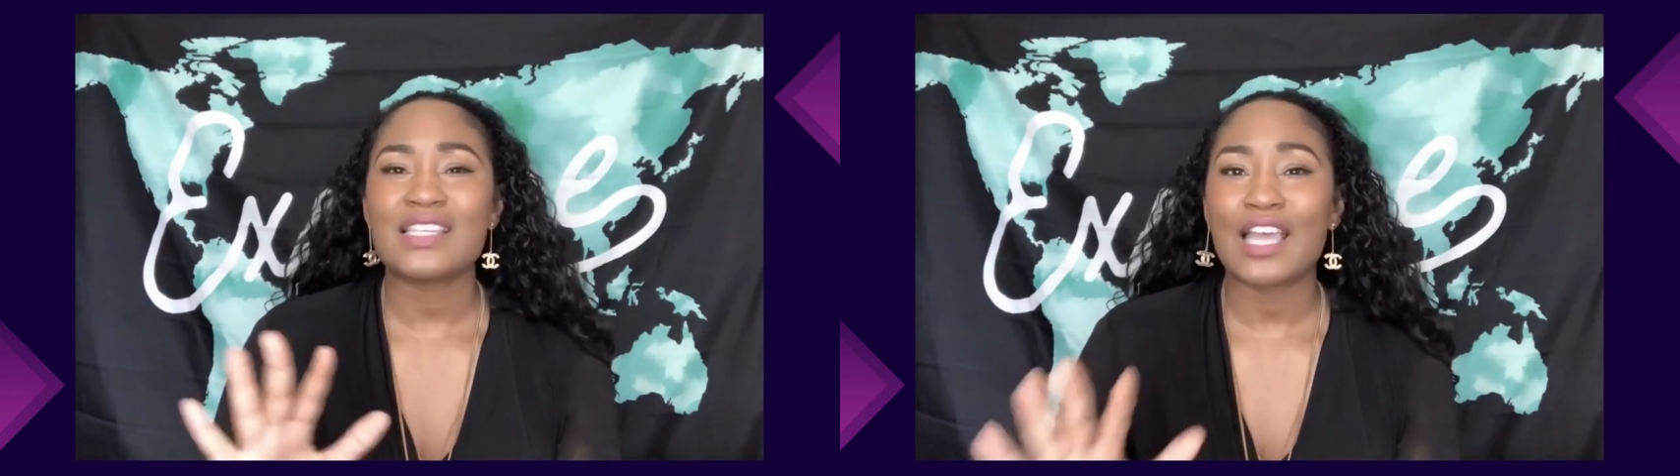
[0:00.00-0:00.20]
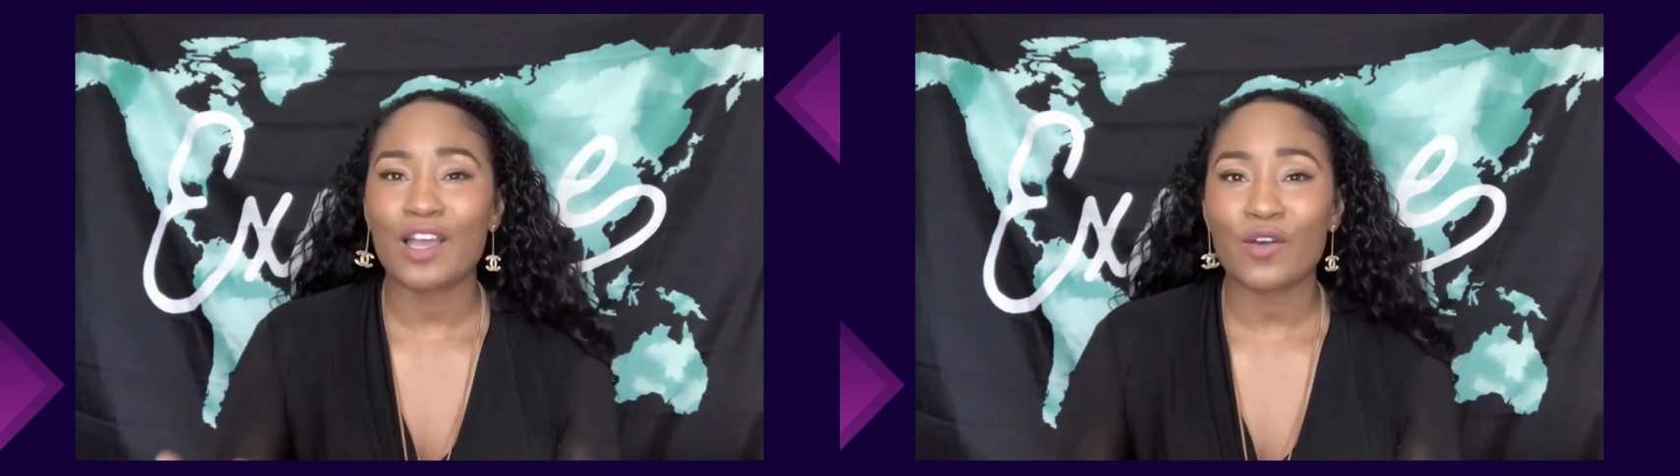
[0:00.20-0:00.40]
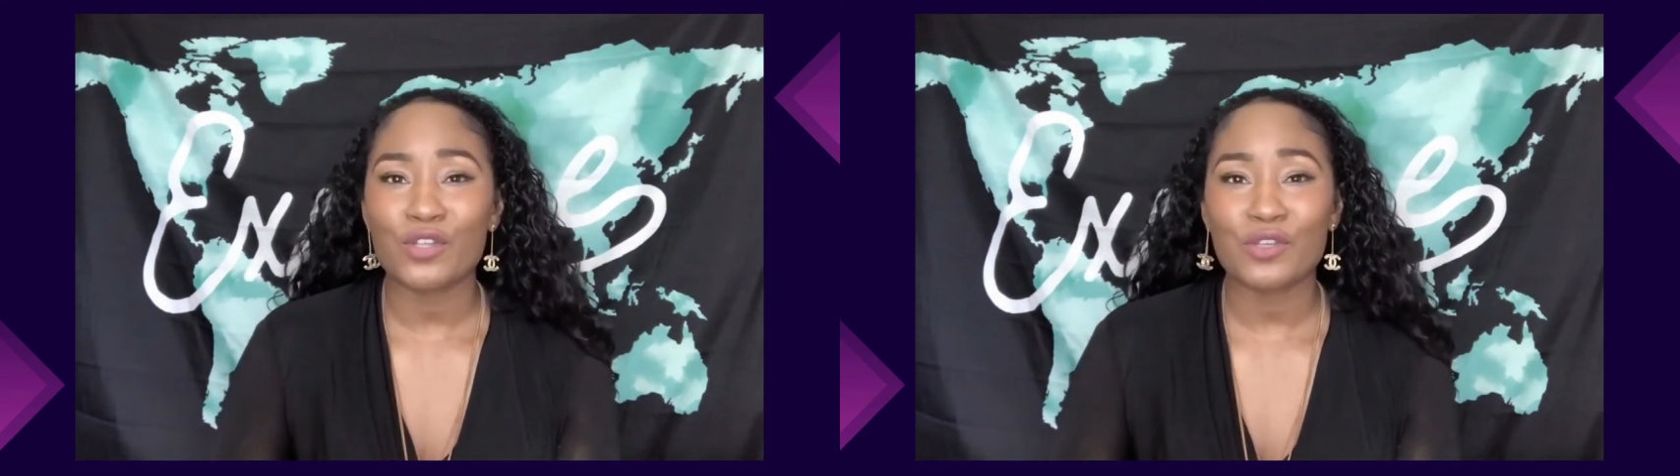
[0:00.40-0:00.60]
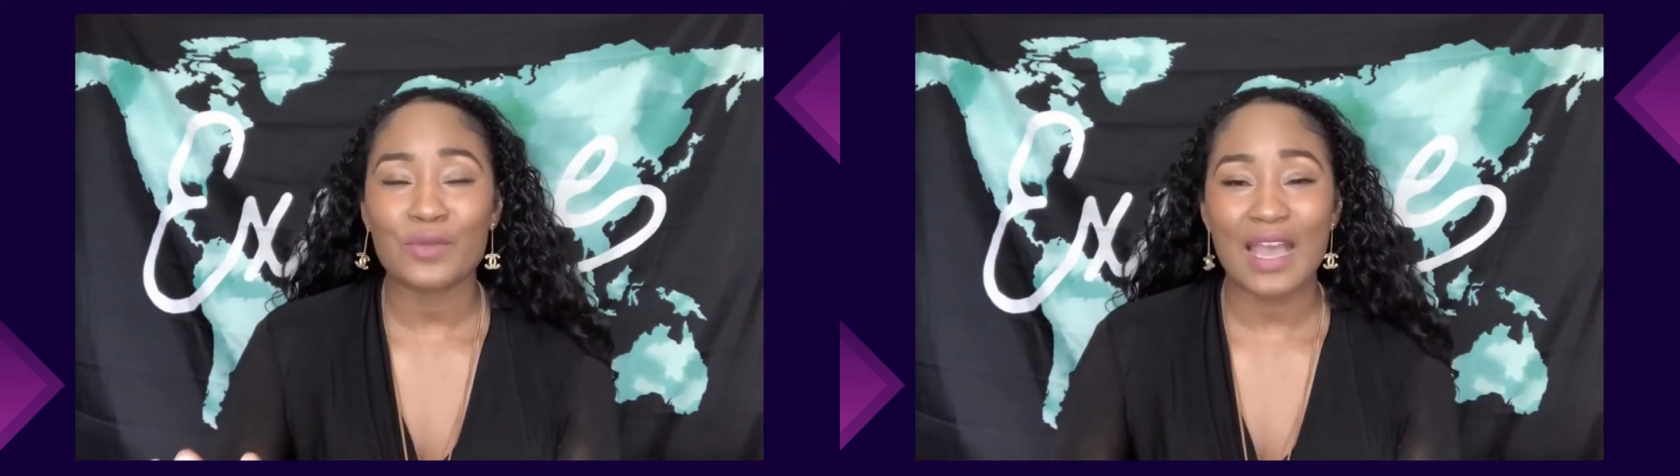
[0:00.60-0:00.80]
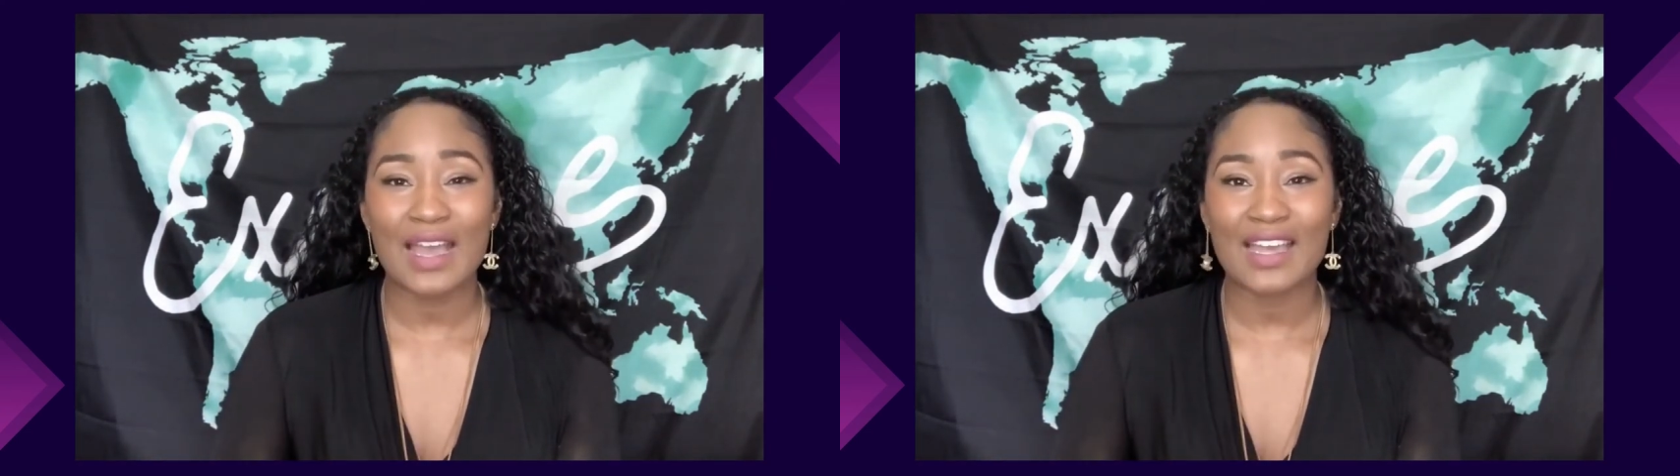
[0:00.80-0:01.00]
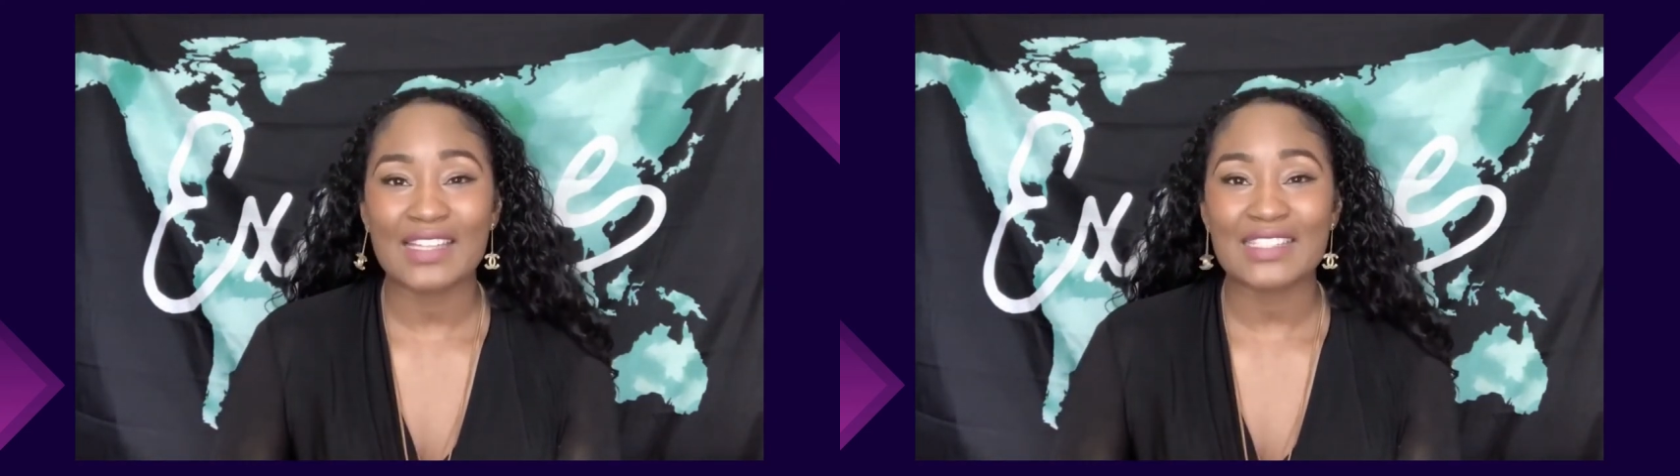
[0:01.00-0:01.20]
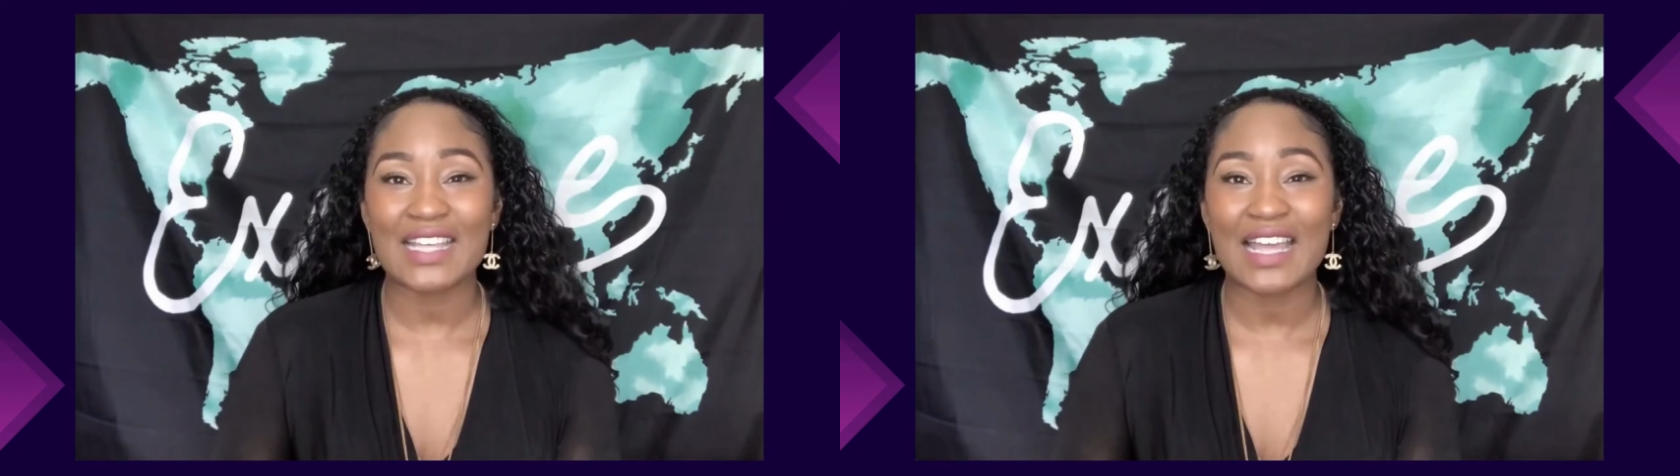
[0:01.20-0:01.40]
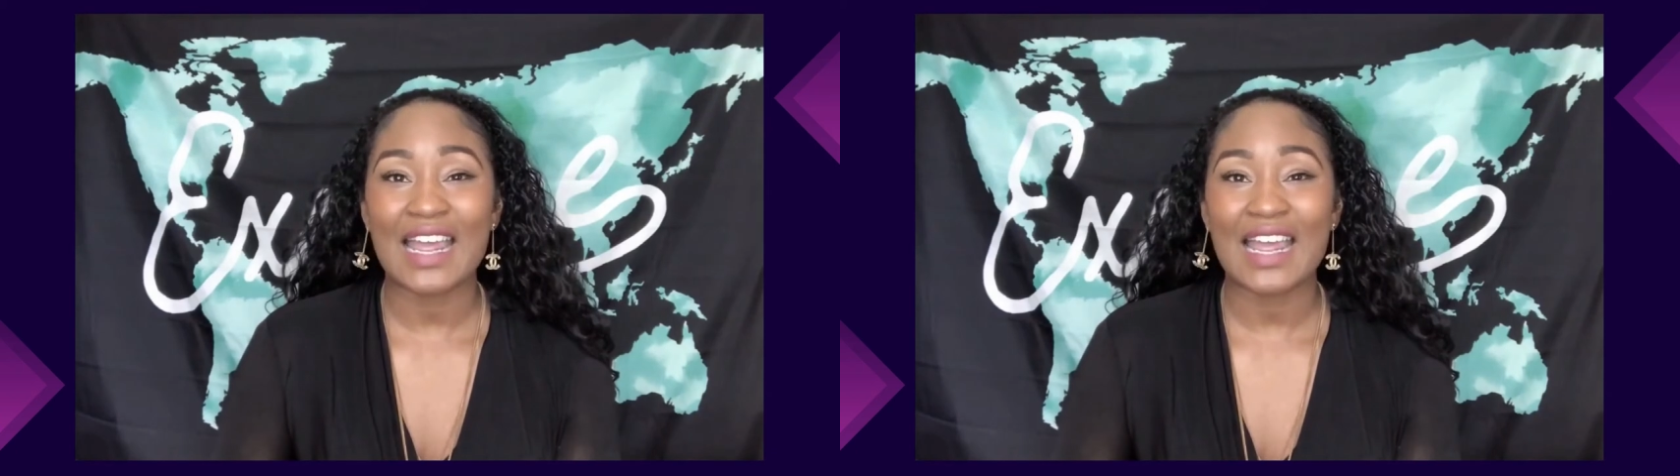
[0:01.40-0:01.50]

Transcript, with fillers: tell you guys,